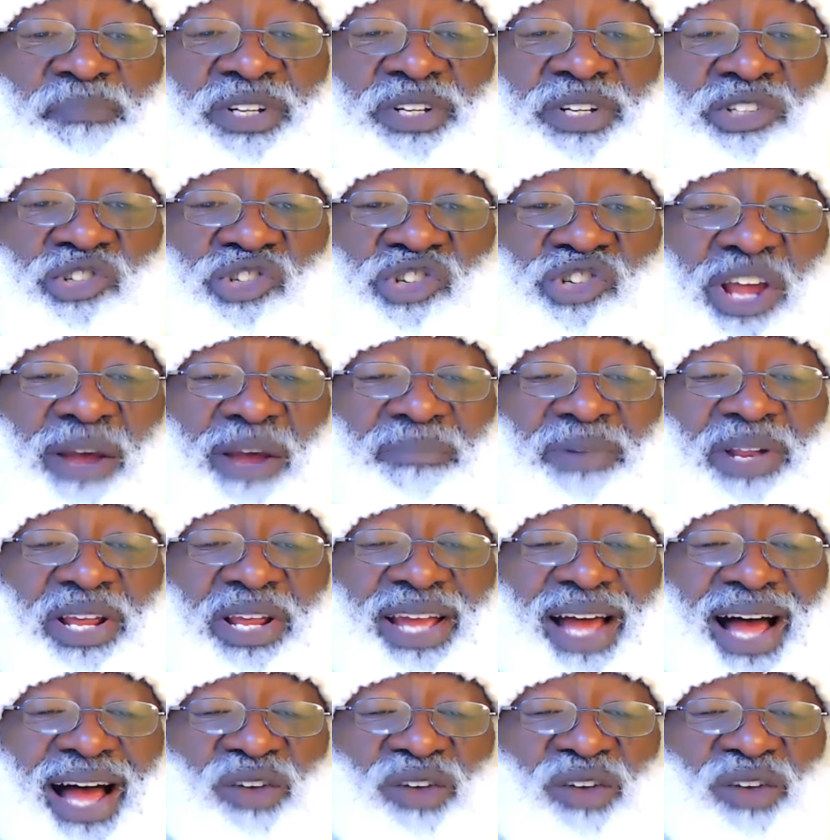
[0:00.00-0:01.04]
the
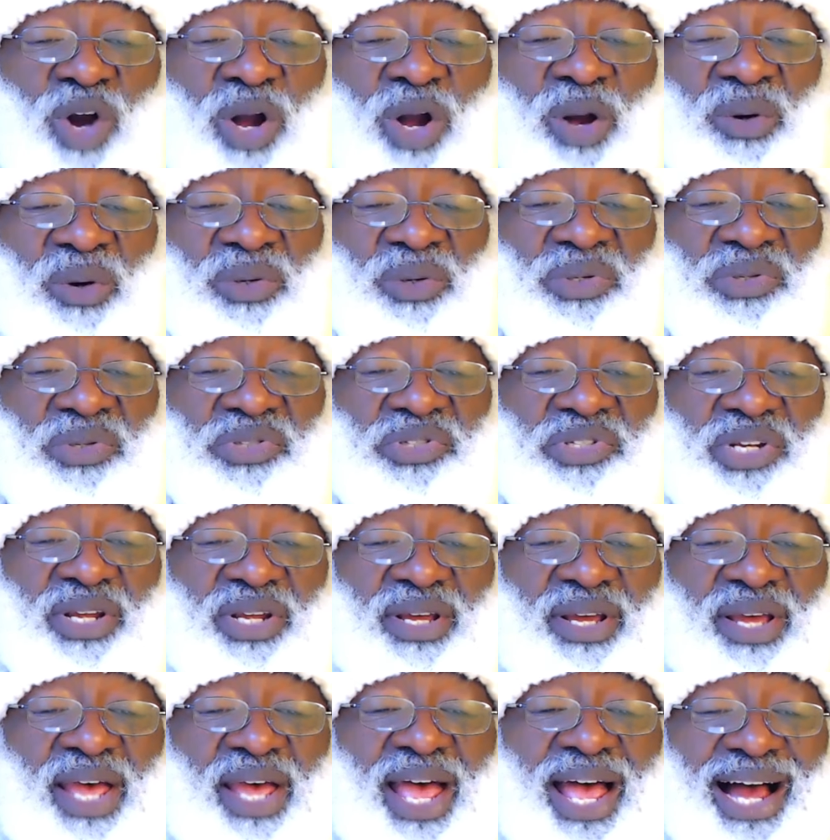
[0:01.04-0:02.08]
chimney I rose.
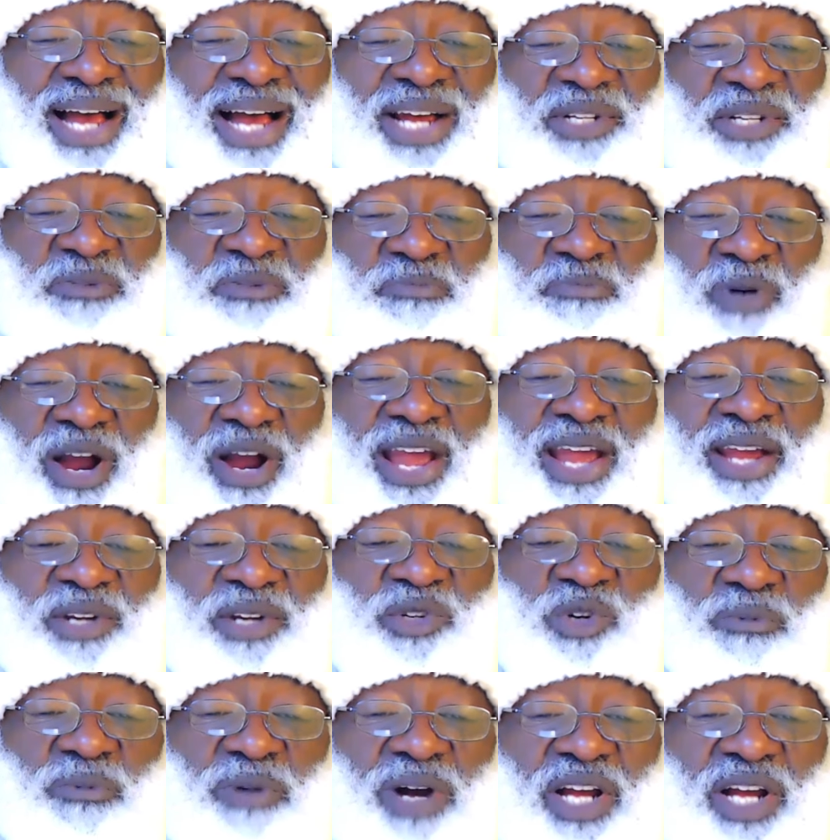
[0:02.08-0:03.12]
I
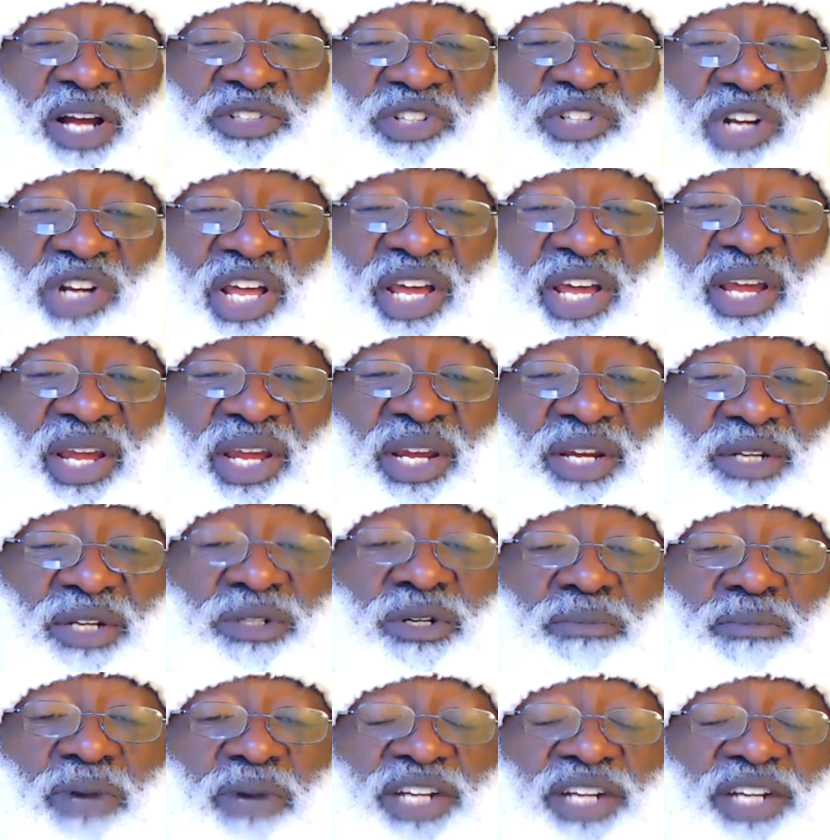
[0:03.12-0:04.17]
sprang to my sleigh,
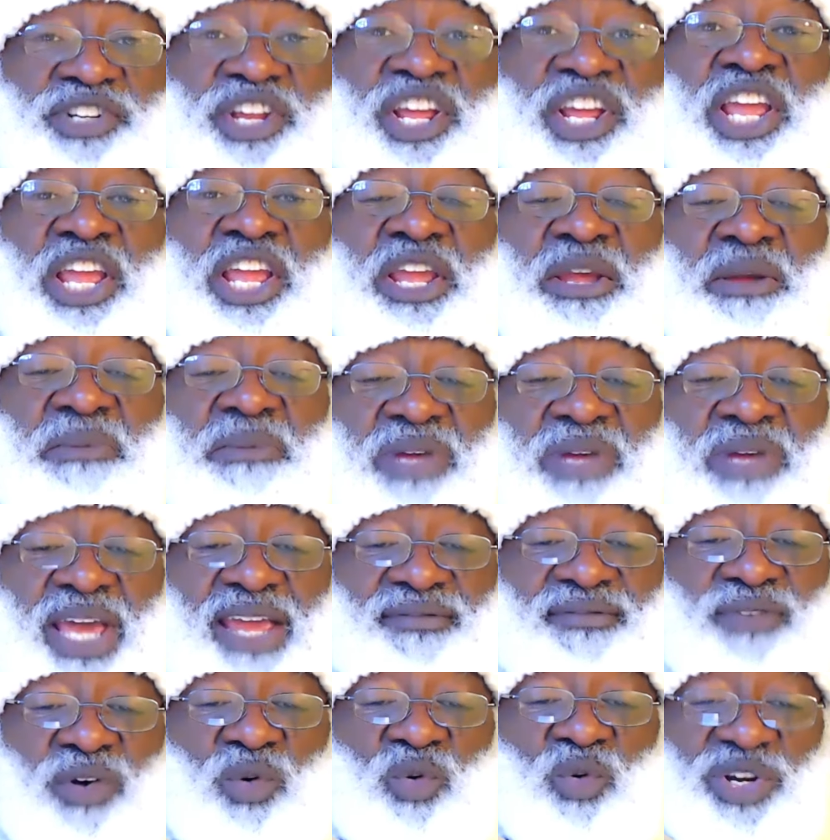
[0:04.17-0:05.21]
to my team
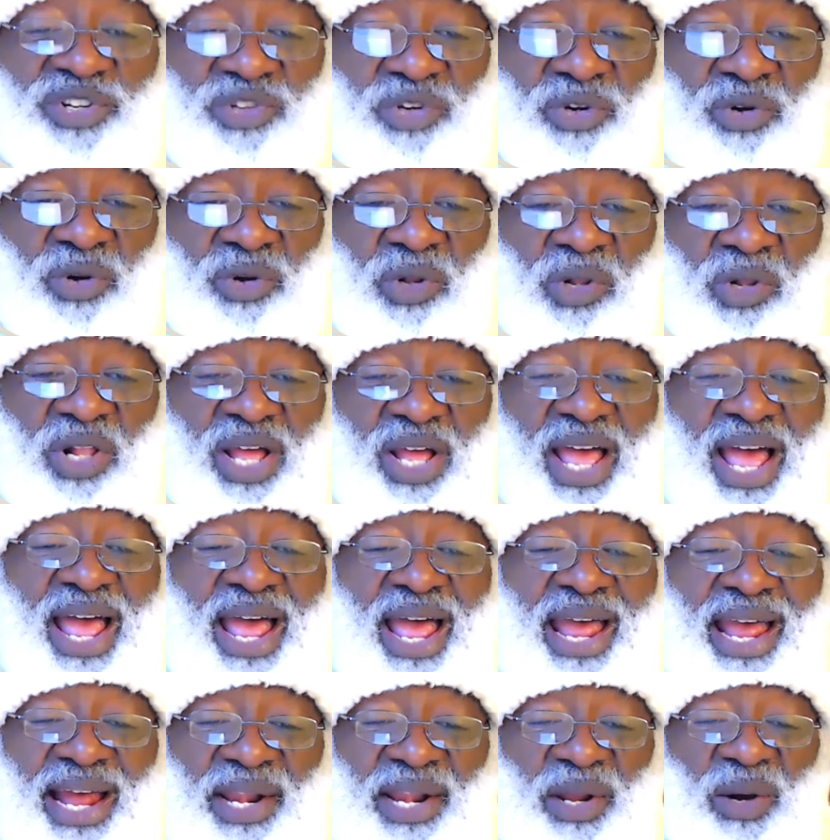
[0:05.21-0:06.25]
gave a whistle,
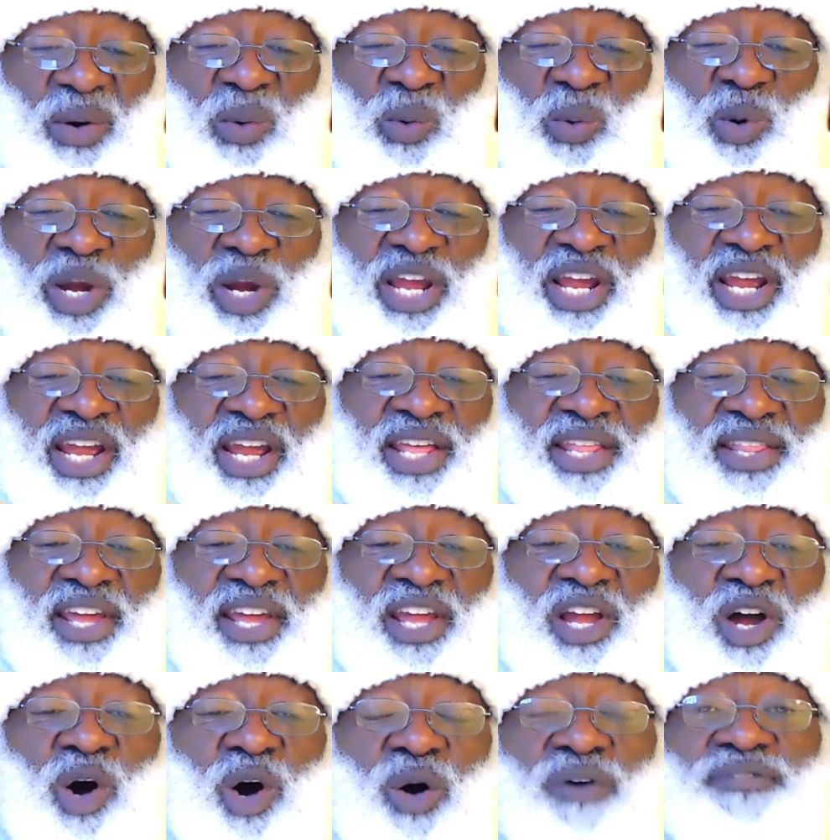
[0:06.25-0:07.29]
and away
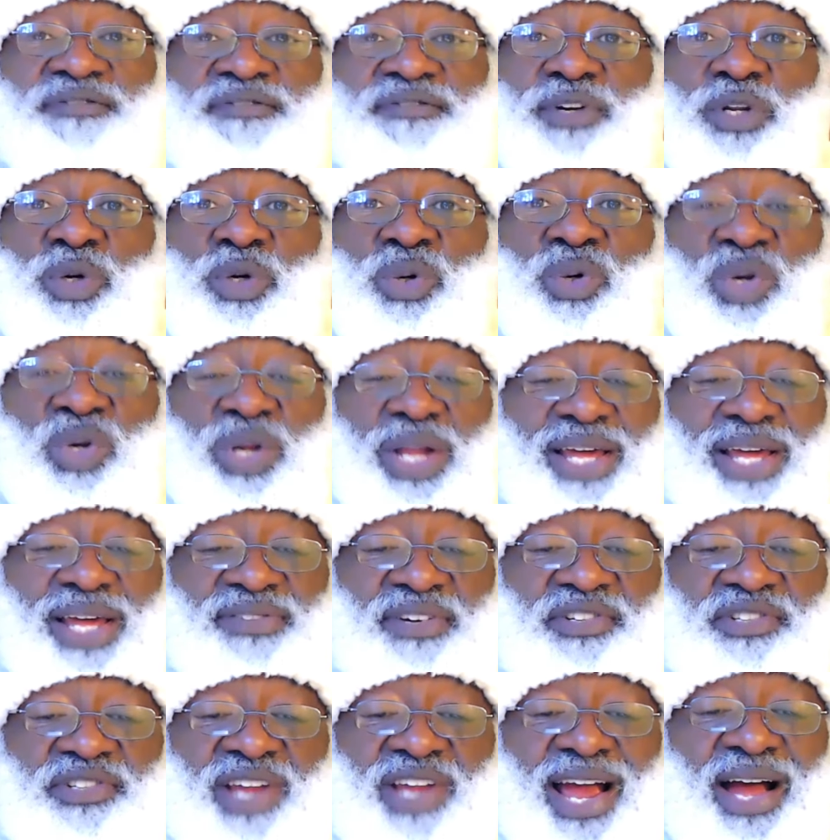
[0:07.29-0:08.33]
they all flew like
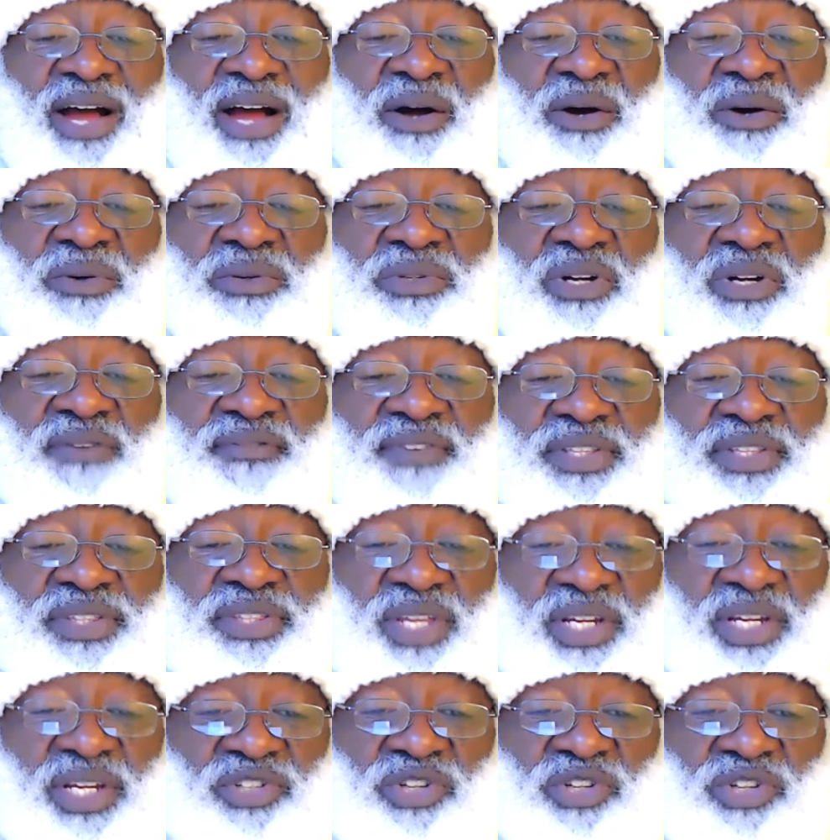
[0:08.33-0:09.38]
the down of a
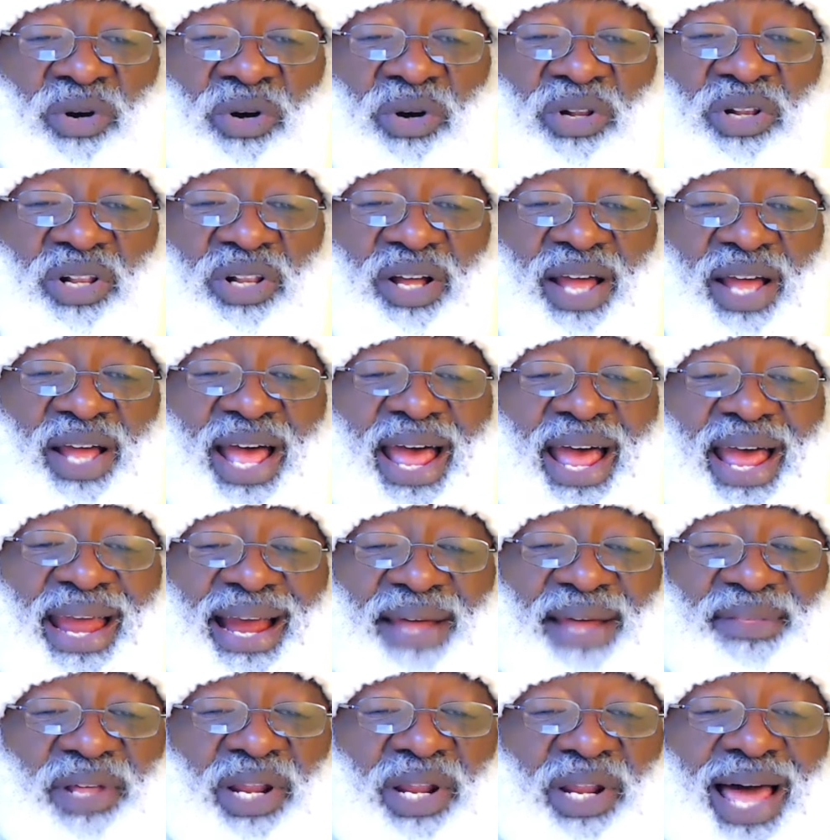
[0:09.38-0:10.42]
thistle.
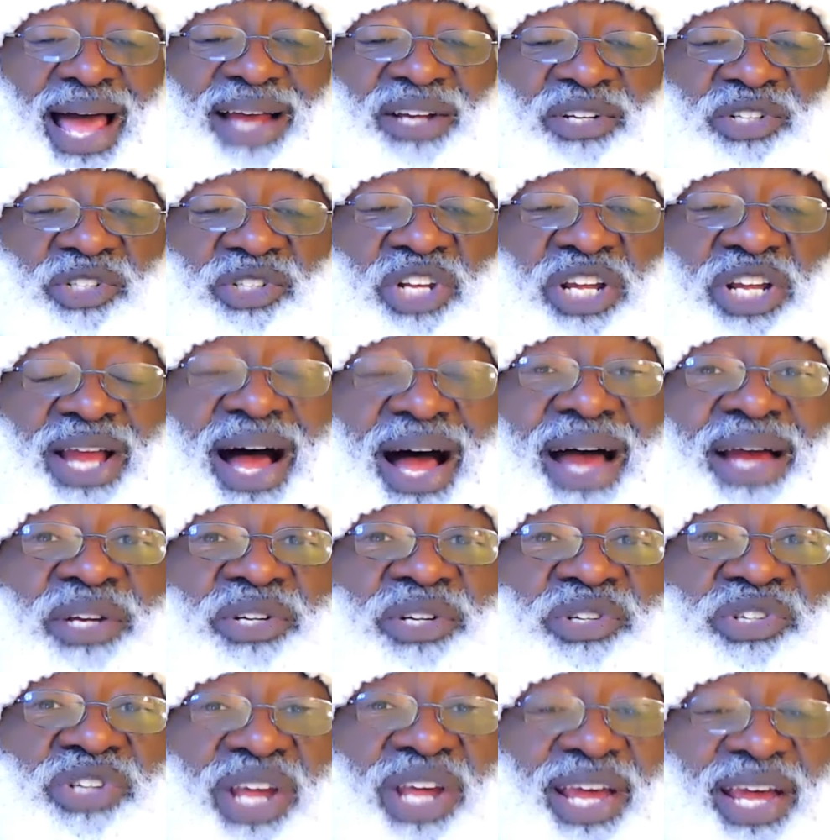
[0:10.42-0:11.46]
And the last thing I
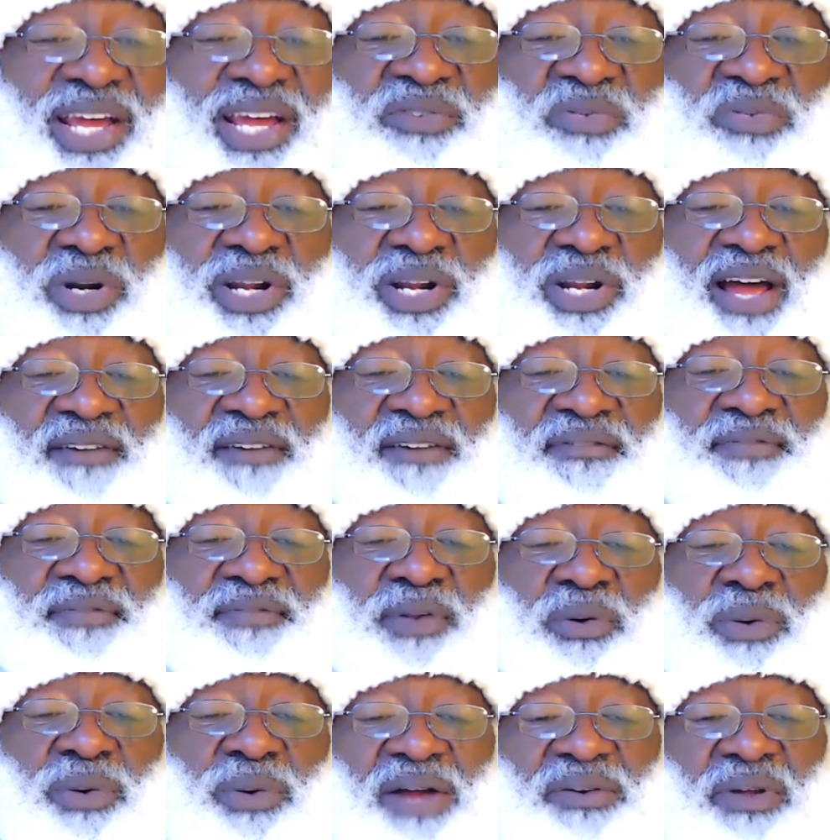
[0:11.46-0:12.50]
said when I
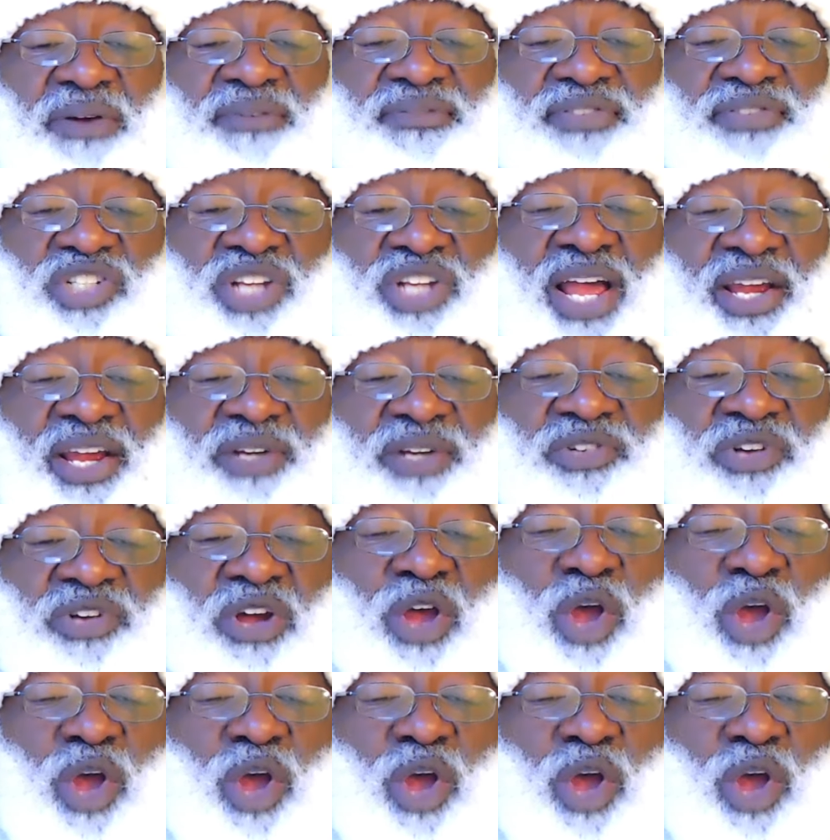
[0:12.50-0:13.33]
flew out of sight,